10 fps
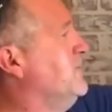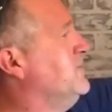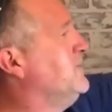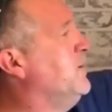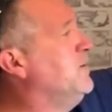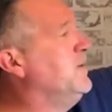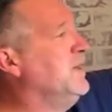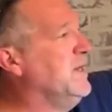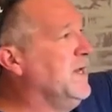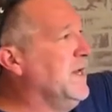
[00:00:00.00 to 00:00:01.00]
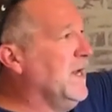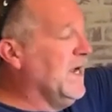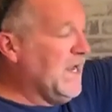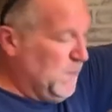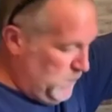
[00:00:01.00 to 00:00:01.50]
So I
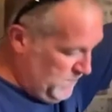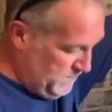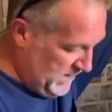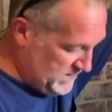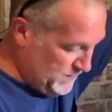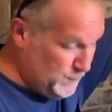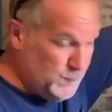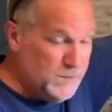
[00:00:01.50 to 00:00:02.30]
got 1x2